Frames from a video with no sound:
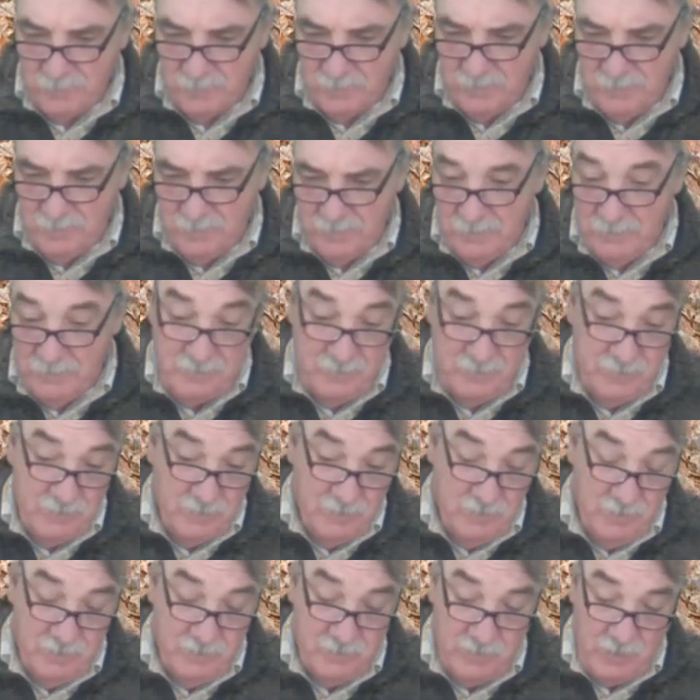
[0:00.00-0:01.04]
uh, just
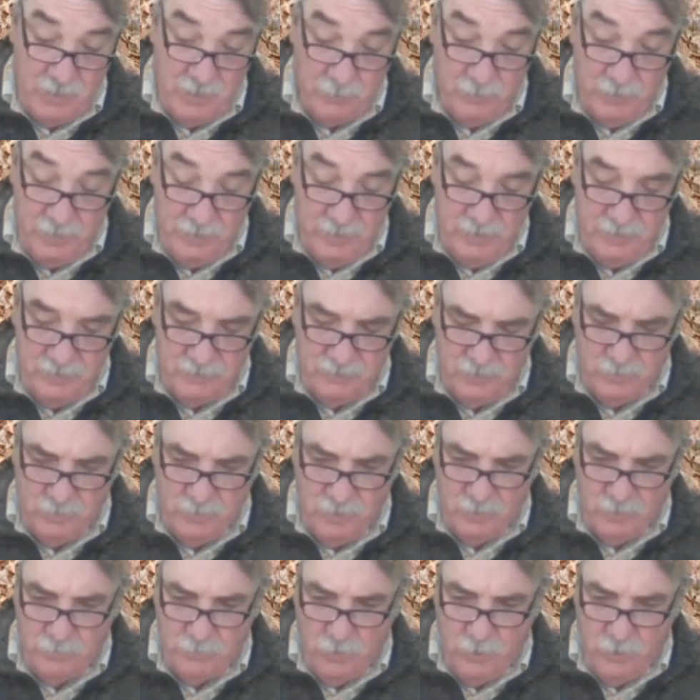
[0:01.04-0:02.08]
in, in, summary, I guess our,
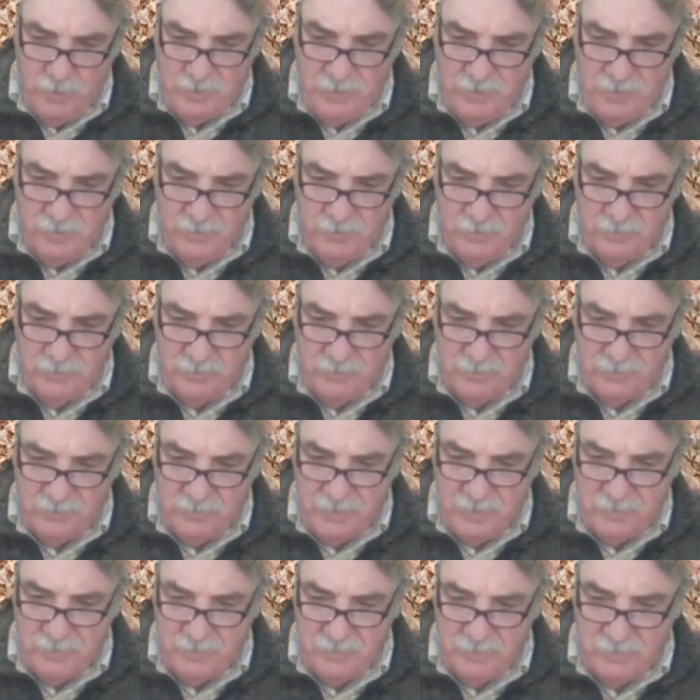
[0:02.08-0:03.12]
our point here is
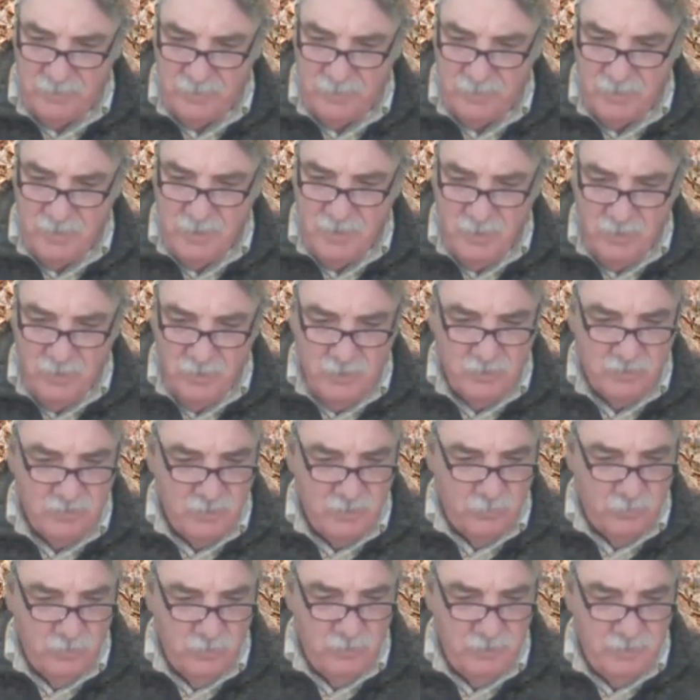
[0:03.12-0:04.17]
that uh, there's
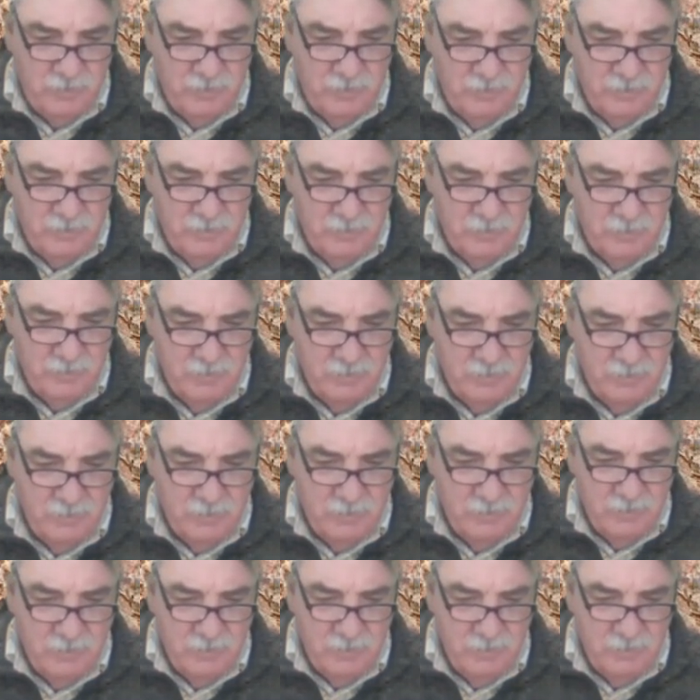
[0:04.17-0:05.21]
some really uh,
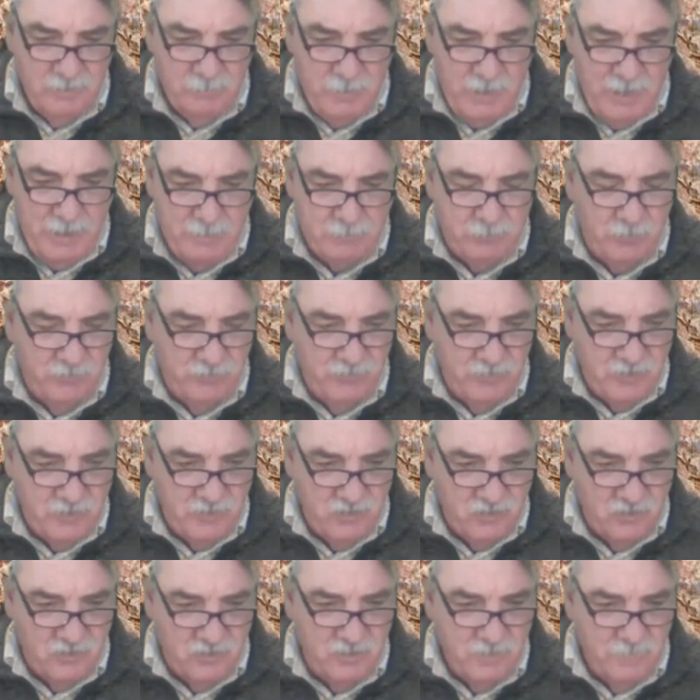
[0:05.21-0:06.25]
uh, bad
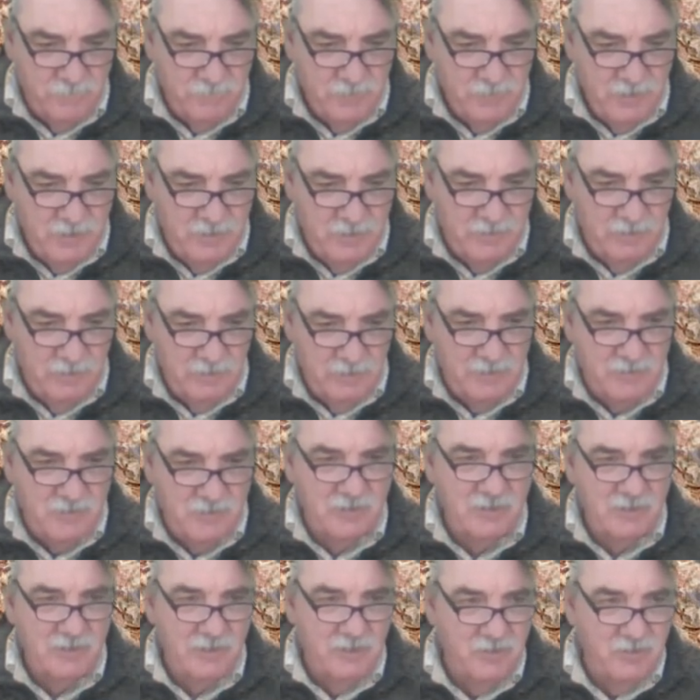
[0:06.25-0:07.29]
provisions in the
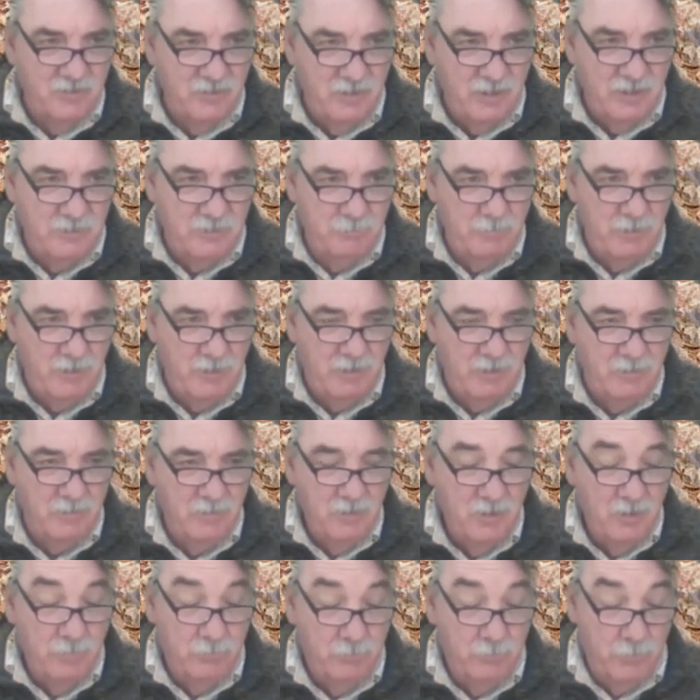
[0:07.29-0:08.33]
legislation that's being
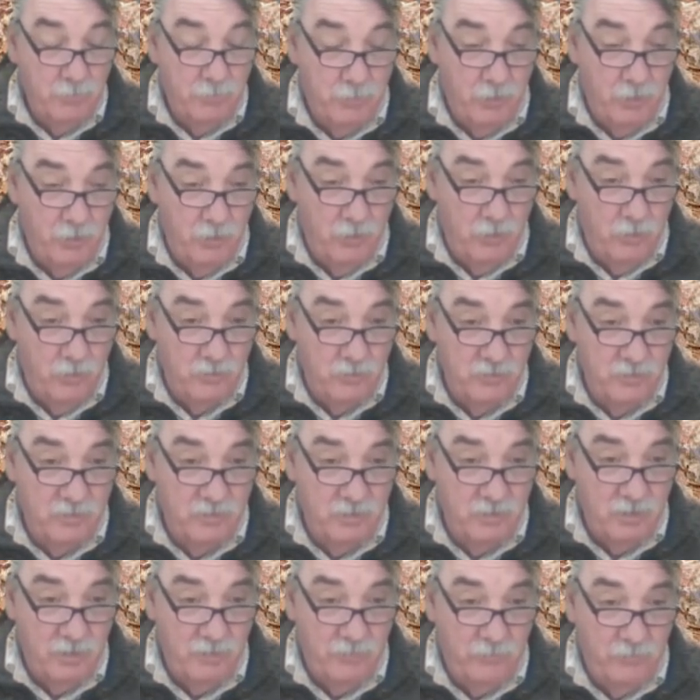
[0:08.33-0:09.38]

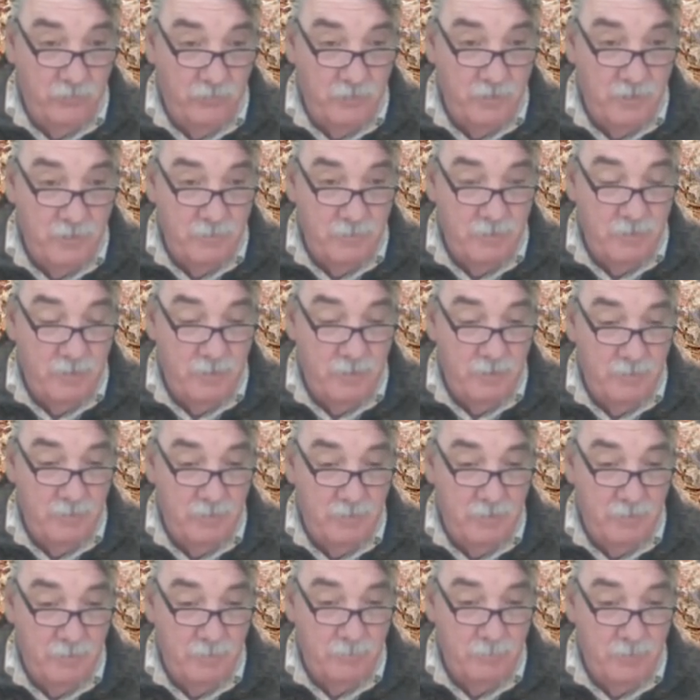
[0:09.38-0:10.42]
proposed for
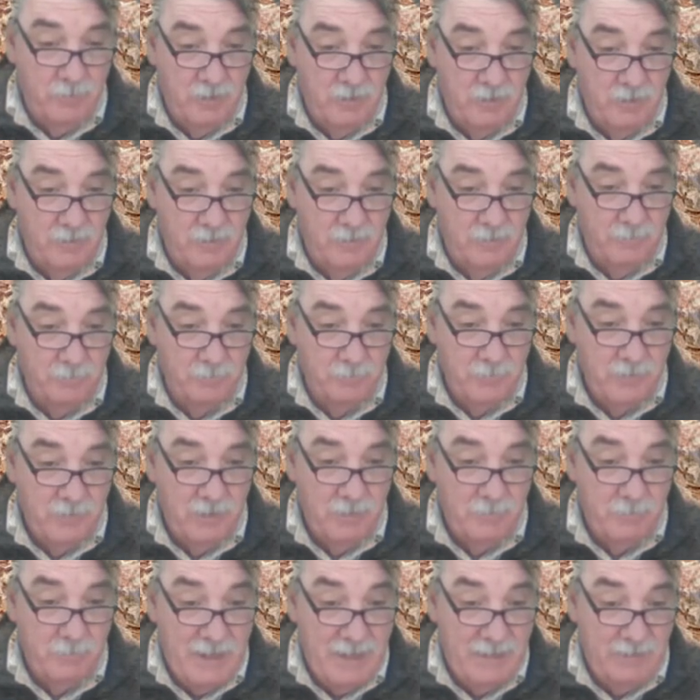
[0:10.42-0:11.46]
the
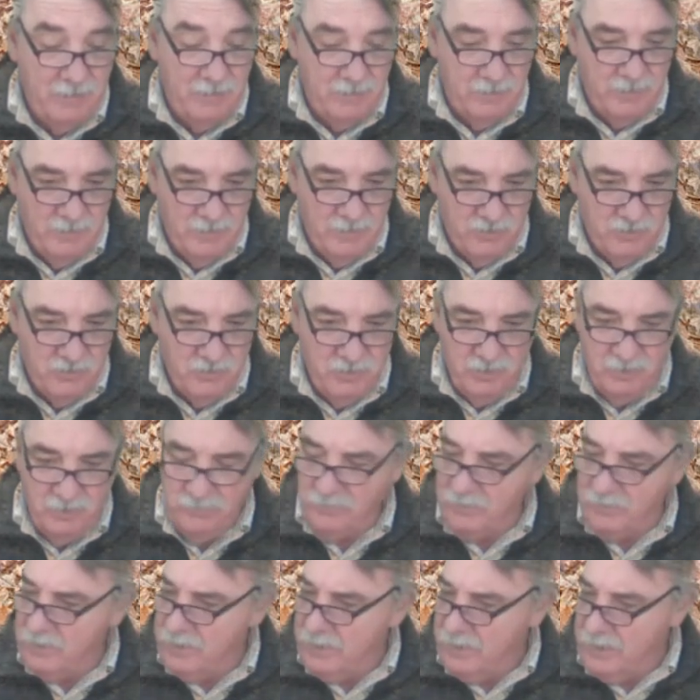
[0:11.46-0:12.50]
ballot
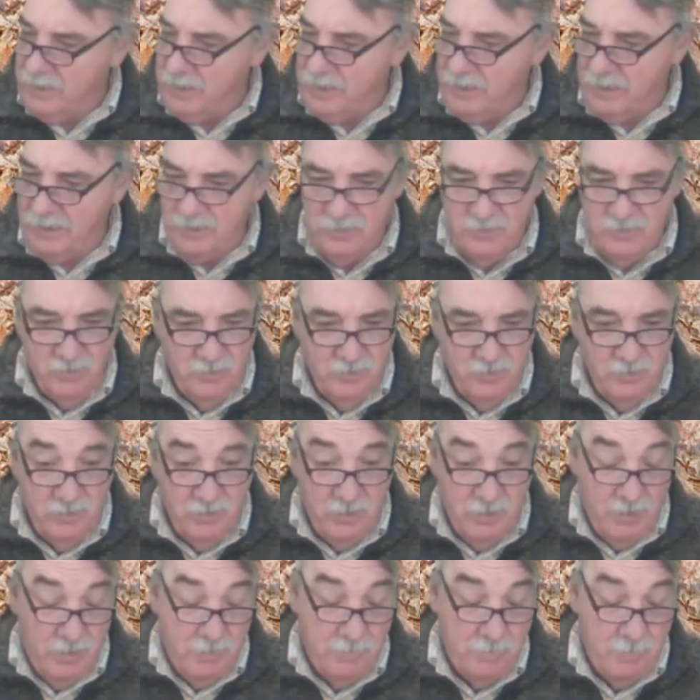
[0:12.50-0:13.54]
initiative, and
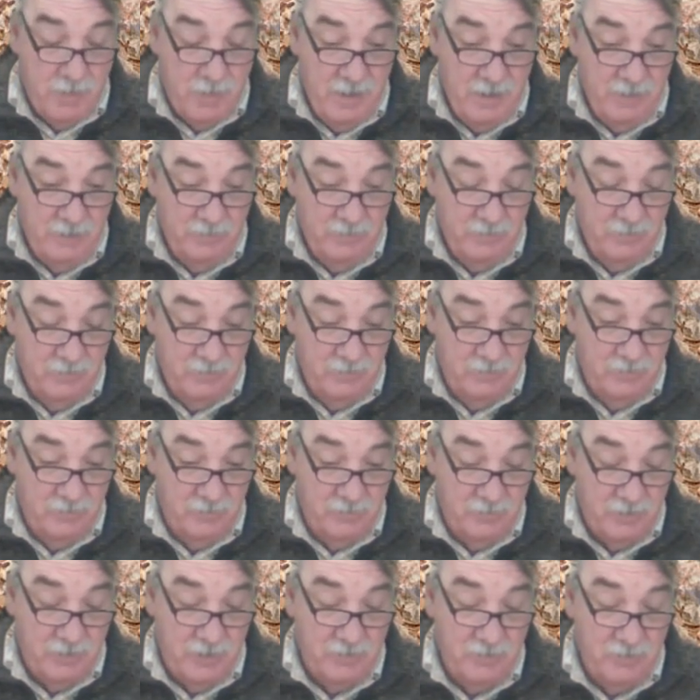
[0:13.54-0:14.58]
my
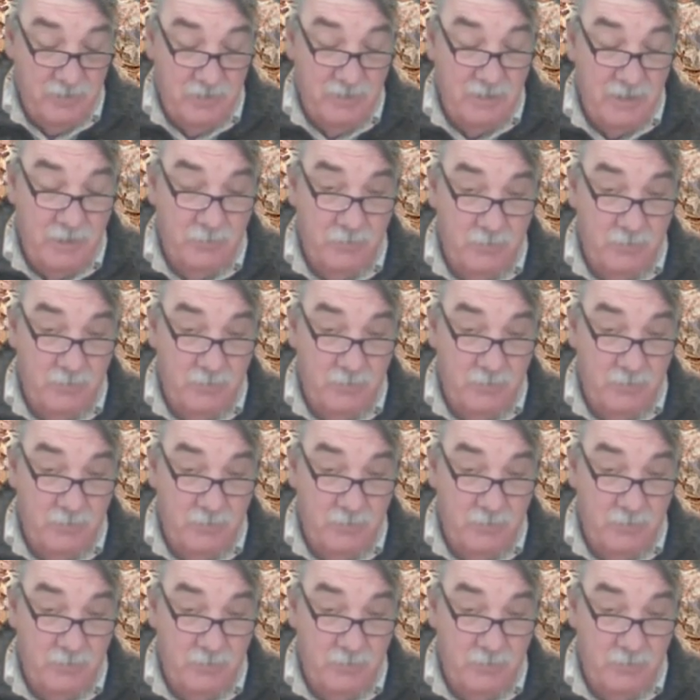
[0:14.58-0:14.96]
suggestion, I